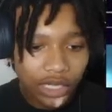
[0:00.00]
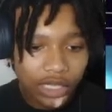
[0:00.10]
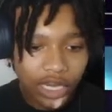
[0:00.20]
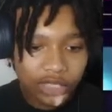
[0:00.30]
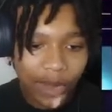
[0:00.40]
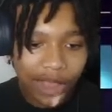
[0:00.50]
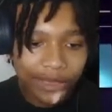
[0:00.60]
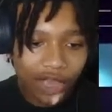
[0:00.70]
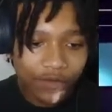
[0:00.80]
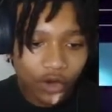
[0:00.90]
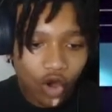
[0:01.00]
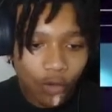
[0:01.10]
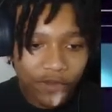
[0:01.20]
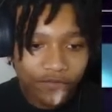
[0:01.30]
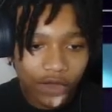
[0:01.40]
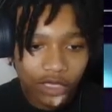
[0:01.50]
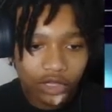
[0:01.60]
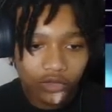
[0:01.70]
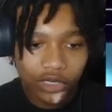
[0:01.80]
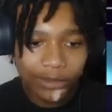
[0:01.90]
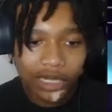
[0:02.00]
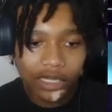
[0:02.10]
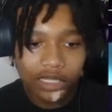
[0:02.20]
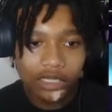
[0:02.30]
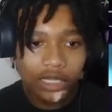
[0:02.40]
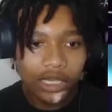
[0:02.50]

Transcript: And that's probably off of open fucking three, my nigga.